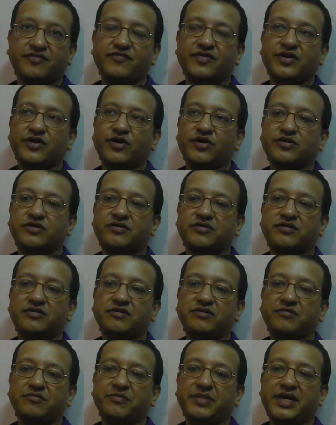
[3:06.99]
will not
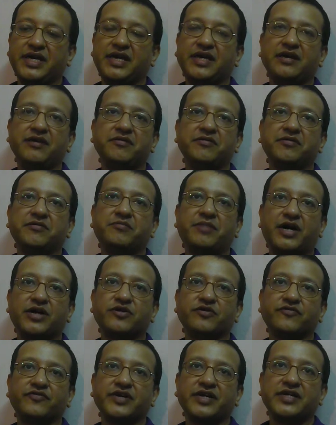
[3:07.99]
be
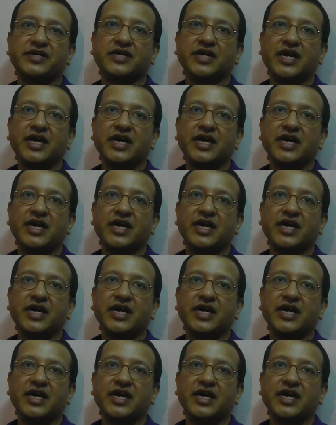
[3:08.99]
part of it.